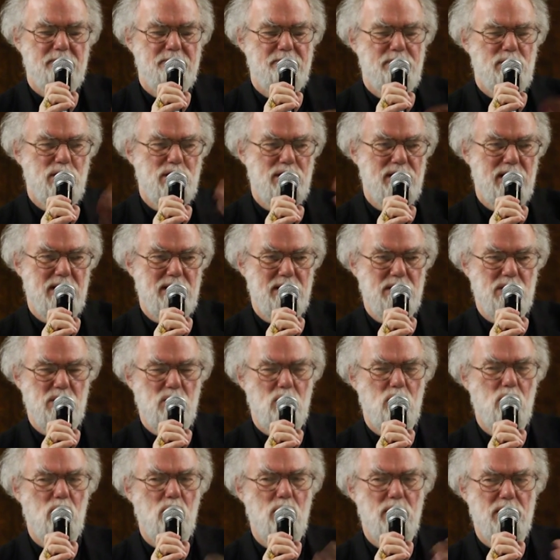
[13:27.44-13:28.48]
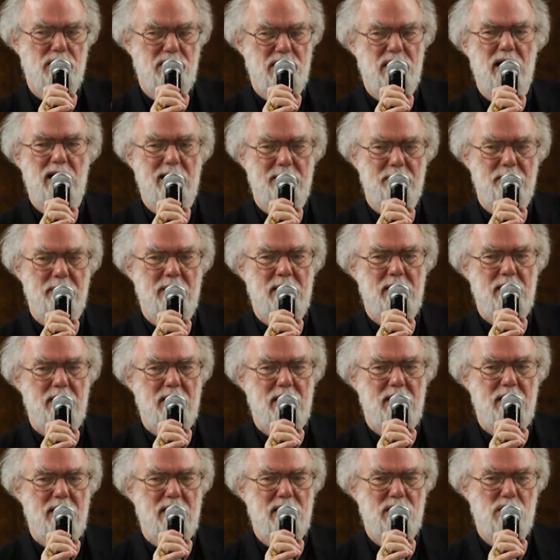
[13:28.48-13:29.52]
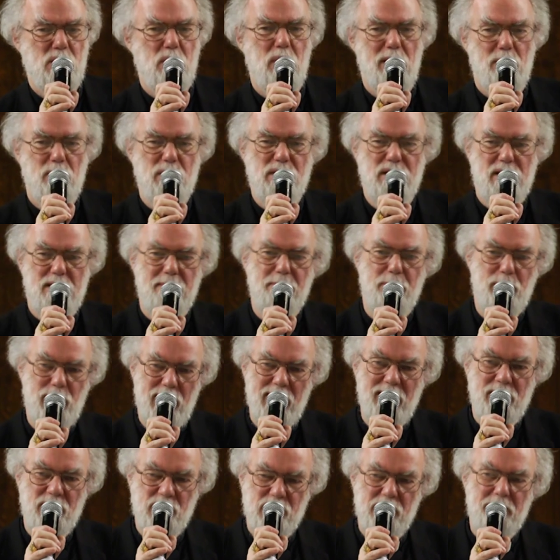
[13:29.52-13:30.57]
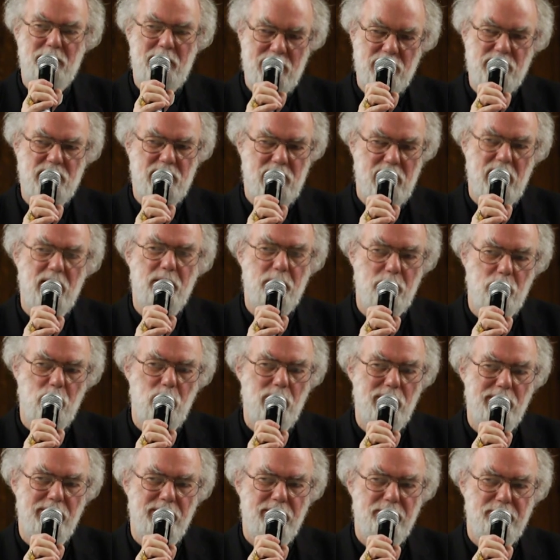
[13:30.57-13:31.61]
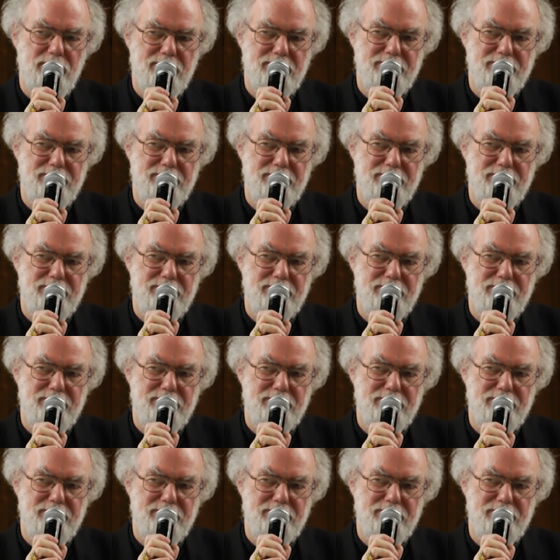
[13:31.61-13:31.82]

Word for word: pushed at us all the time is quite what our brains are meant to cope with.